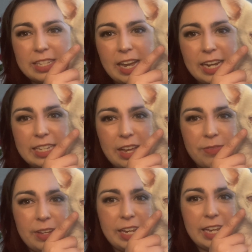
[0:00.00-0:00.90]
eye
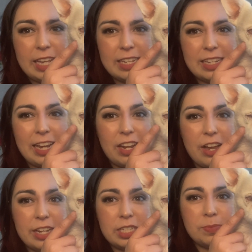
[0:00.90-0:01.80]
definitely is a
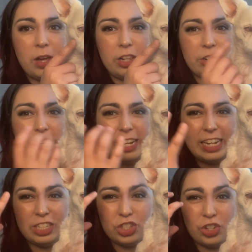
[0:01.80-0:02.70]
lot smaller and
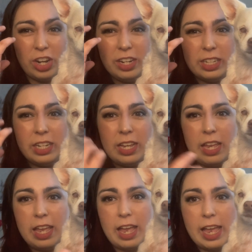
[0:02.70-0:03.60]
it shrunk.
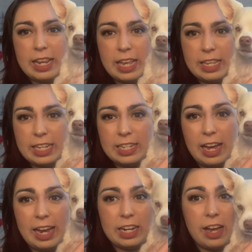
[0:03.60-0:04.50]
And then this
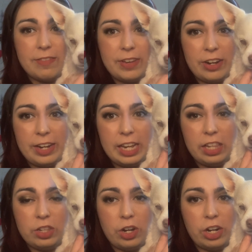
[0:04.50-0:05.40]
eye got very
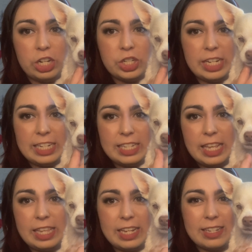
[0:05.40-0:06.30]
enlarged, and they
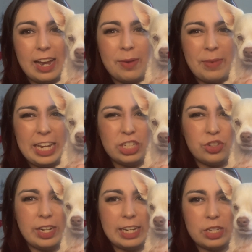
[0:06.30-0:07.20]
said this eye may
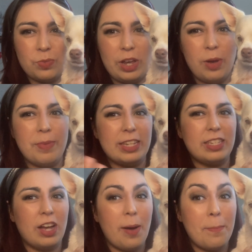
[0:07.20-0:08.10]
shrink as well, but it's
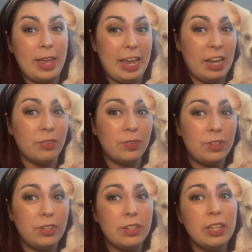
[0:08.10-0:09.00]
not
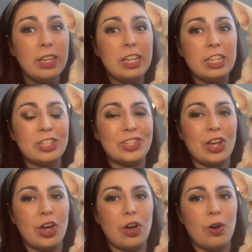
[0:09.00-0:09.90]
painful.
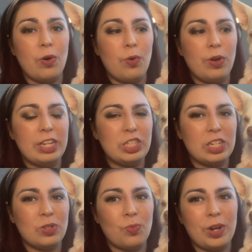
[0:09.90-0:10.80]
So it's
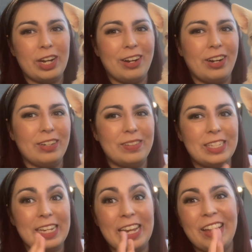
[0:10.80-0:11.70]
just weird
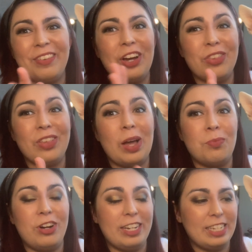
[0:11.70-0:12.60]
seeing him go through that
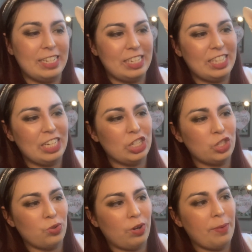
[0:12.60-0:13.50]
process in such a
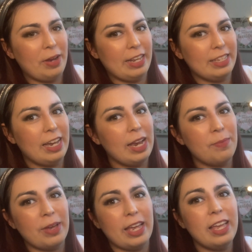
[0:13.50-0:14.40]
short amount of
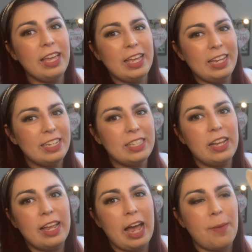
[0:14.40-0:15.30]
time, but he's
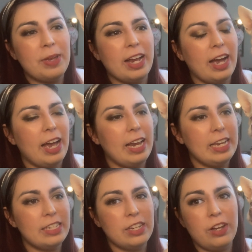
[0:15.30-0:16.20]
still a happy guy.
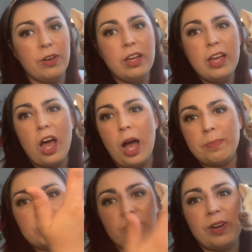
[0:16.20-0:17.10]
He still
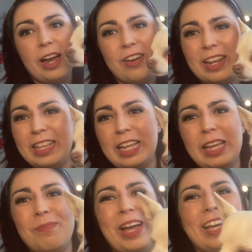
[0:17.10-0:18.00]
hops around in
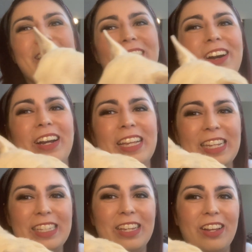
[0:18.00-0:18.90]
the backyard. He
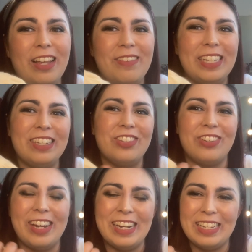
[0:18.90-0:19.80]
still loves his
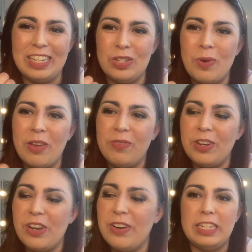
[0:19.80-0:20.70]
treats and his wet
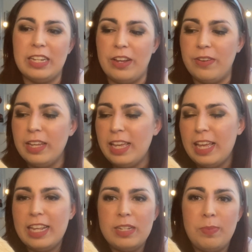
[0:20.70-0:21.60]
food. So
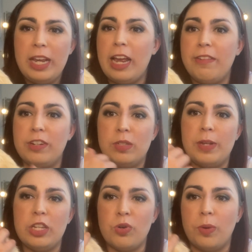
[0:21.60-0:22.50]
his behavior has
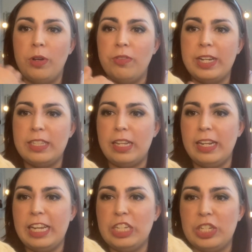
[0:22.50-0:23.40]
been normal
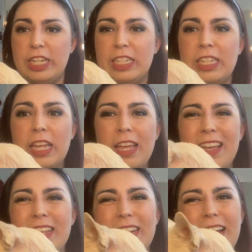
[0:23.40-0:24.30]
recently, just
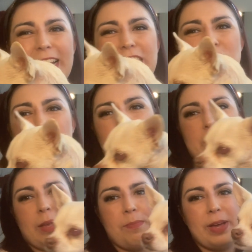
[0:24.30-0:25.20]
his eyes don't
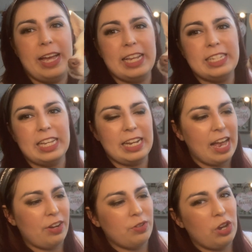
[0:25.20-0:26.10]
look the best, and I
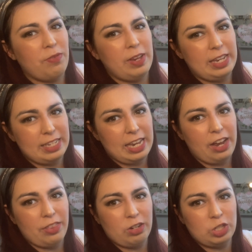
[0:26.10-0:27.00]
don't know if you can
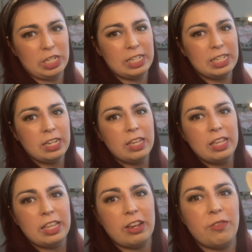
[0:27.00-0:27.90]
tell,
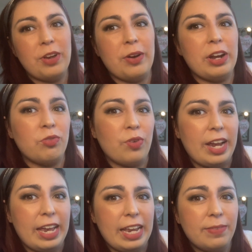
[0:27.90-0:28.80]
they're very
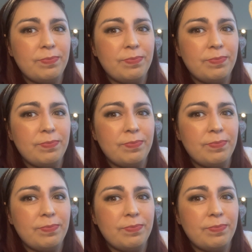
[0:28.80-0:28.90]
red.